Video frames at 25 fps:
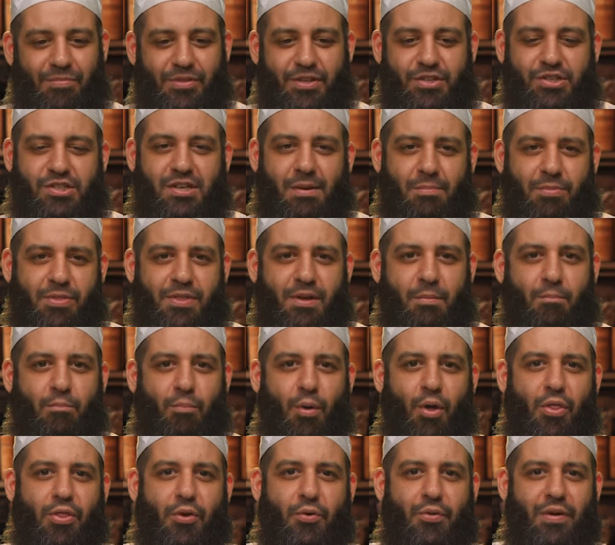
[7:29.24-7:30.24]
something
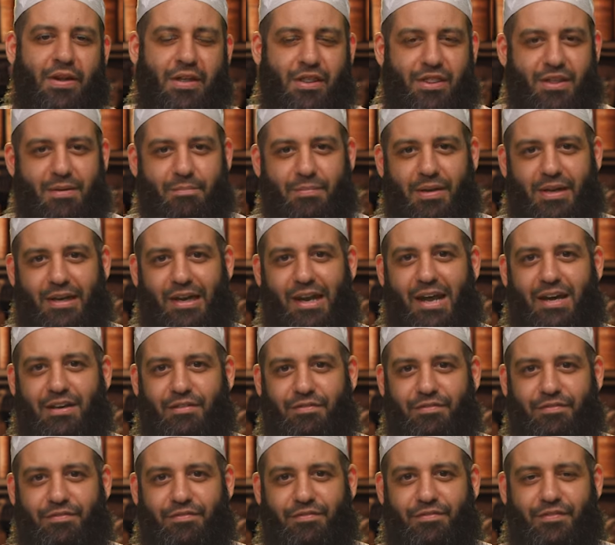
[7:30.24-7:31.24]
bothering them in
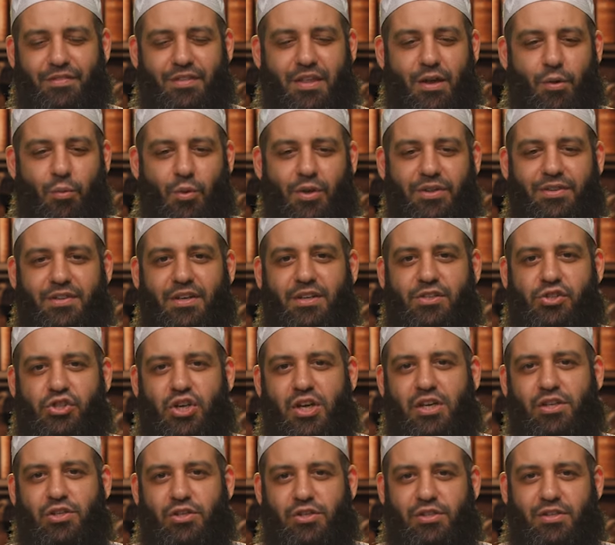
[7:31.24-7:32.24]
life. They want a
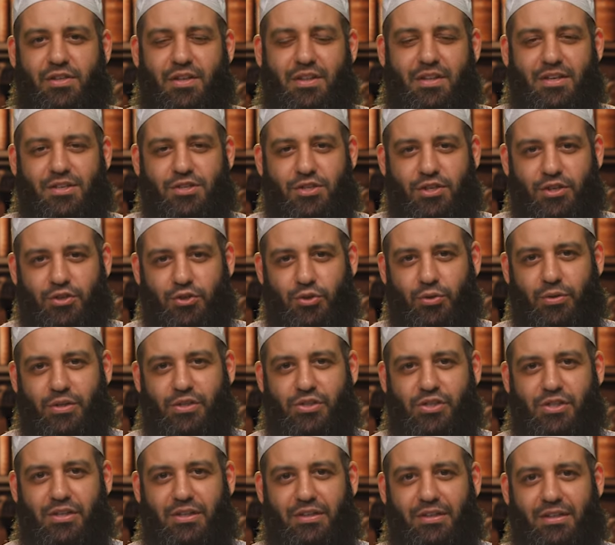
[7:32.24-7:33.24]
change to their
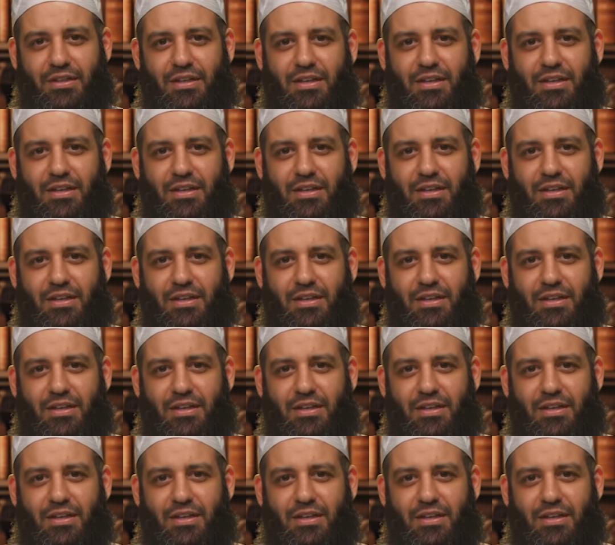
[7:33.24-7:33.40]
situation.